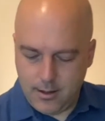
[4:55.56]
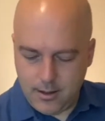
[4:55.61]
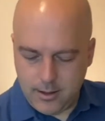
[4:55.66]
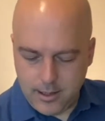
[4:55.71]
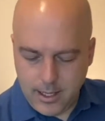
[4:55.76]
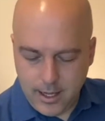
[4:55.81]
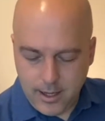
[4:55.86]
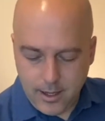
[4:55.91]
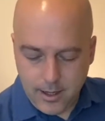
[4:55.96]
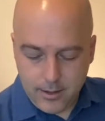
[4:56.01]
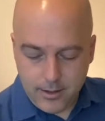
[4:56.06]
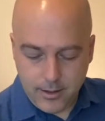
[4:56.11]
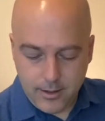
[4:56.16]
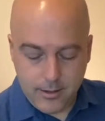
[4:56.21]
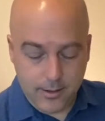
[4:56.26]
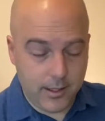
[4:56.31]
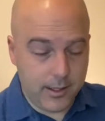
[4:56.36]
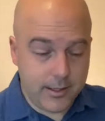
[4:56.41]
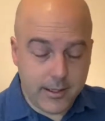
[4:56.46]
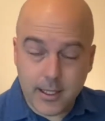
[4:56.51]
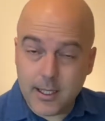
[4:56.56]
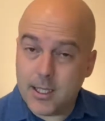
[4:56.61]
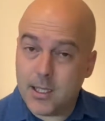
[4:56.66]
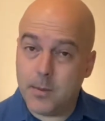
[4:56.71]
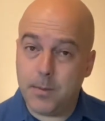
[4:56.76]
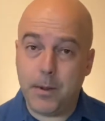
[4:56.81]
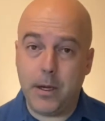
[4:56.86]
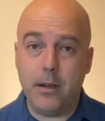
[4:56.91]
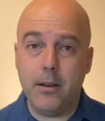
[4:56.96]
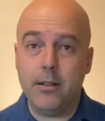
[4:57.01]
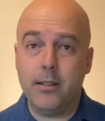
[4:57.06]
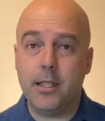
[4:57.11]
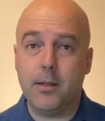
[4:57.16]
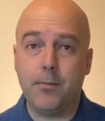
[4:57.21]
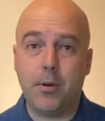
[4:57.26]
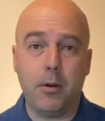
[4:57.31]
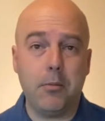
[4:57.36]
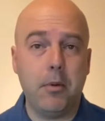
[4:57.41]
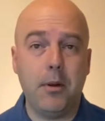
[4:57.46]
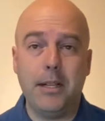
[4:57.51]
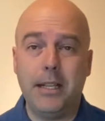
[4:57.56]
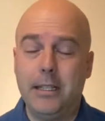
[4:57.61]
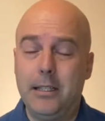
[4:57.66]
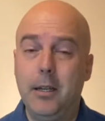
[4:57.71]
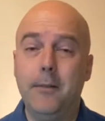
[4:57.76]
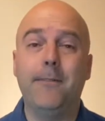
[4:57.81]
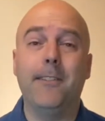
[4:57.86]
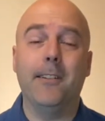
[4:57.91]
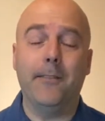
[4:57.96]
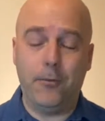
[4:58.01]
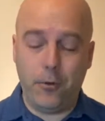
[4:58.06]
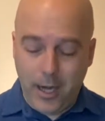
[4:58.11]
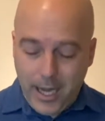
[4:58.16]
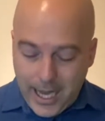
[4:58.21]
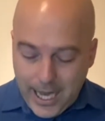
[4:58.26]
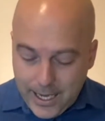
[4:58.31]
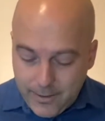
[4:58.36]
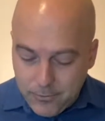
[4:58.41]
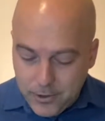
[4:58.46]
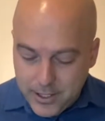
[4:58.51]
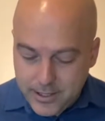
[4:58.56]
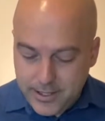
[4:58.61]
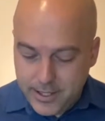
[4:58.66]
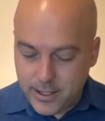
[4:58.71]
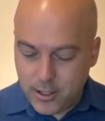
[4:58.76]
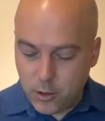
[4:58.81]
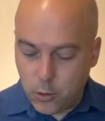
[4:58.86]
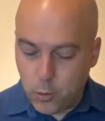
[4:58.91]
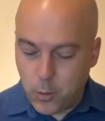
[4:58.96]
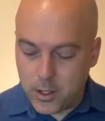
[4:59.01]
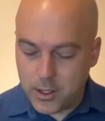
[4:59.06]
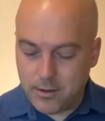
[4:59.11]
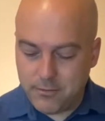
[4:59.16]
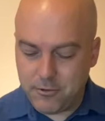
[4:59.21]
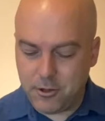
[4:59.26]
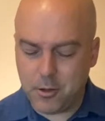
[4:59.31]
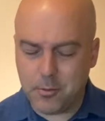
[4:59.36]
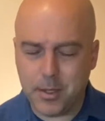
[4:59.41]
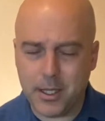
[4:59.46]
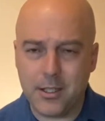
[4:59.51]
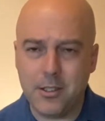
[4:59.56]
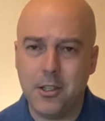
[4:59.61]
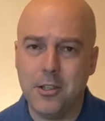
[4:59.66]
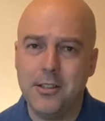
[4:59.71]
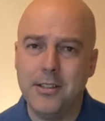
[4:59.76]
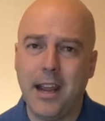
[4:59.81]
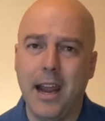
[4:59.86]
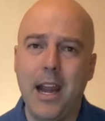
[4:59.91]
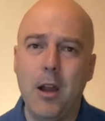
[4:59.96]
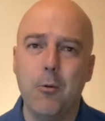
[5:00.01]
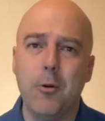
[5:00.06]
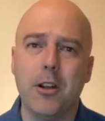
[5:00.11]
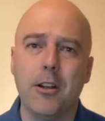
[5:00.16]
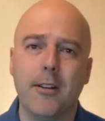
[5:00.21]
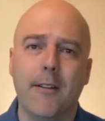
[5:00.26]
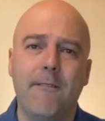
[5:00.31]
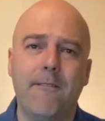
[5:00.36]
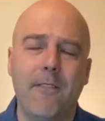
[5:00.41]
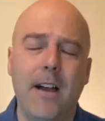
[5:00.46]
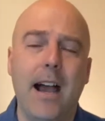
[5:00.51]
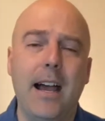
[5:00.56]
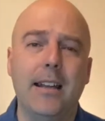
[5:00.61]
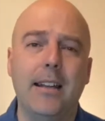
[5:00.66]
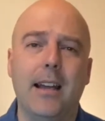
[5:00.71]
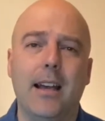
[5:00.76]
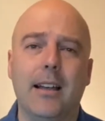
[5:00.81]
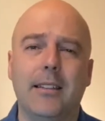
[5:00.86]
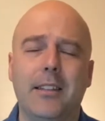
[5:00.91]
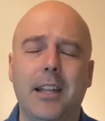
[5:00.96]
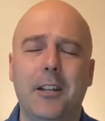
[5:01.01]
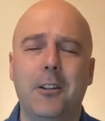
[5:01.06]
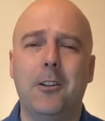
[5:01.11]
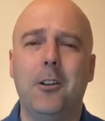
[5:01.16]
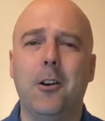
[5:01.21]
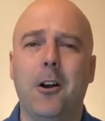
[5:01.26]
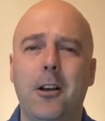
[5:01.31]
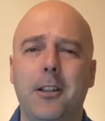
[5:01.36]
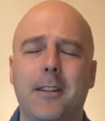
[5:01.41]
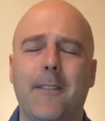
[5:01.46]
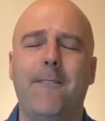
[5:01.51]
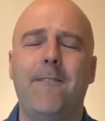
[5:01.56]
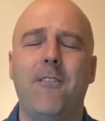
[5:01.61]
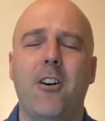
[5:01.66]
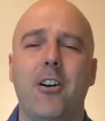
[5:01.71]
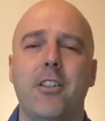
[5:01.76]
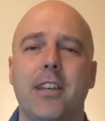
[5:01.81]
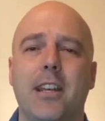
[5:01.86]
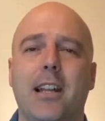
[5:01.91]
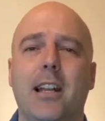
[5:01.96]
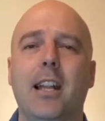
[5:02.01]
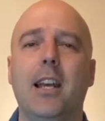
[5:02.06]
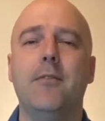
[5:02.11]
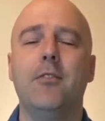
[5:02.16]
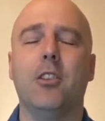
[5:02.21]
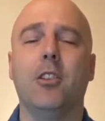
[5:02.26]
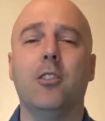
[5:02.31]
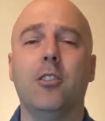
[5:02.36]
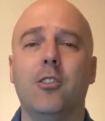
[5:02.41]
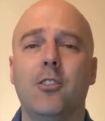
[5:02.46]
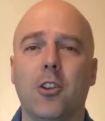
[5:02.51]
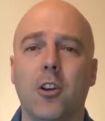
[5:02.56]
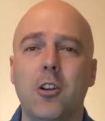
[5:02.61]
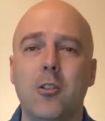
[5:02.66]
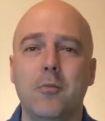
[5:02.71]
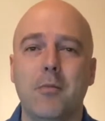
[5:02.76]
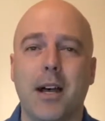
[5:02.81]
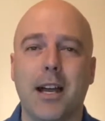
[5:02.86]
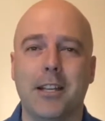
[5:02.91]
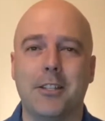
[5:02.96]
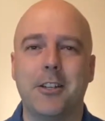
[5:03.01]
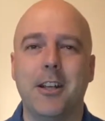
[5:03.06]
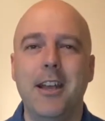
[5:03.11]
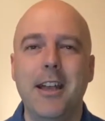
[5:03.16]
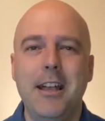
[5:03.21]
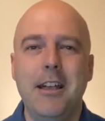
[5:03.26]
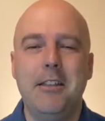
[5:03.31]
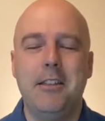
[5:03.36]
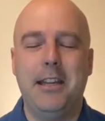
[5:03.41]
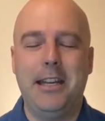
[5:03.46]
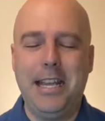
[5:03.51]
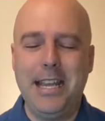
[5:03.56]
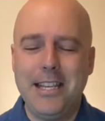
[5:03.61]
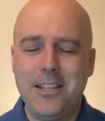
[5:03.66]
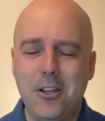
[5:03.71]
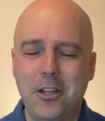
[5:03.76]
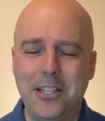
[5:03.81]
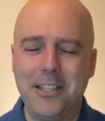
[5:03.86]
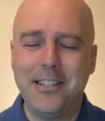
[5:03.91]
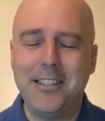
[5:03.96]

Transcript: Now, this experience is probably different for every single one of you, but today we're going to find out that God the Father loves you so much that He's going to